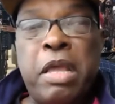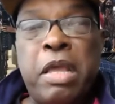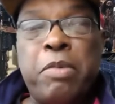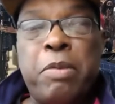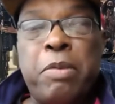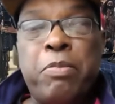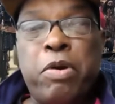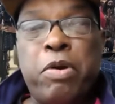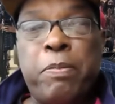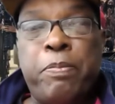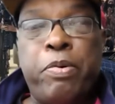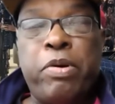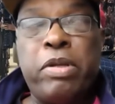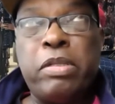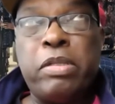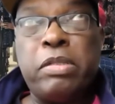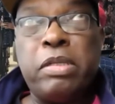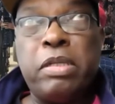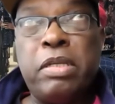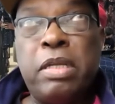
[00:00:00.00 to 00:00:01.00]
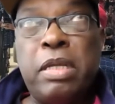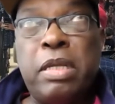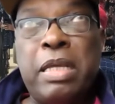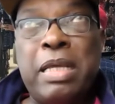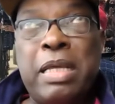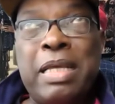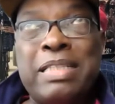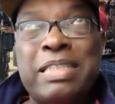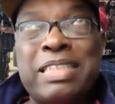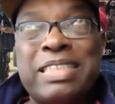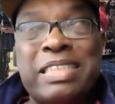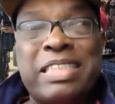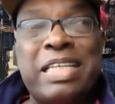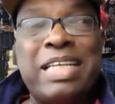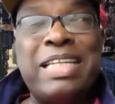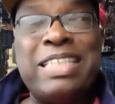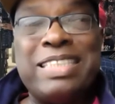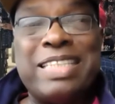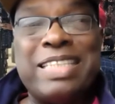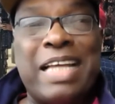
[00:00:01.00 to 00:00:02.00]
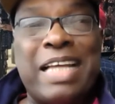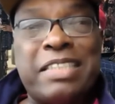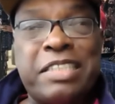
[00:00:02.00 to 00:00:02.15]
But more importantly, the city's got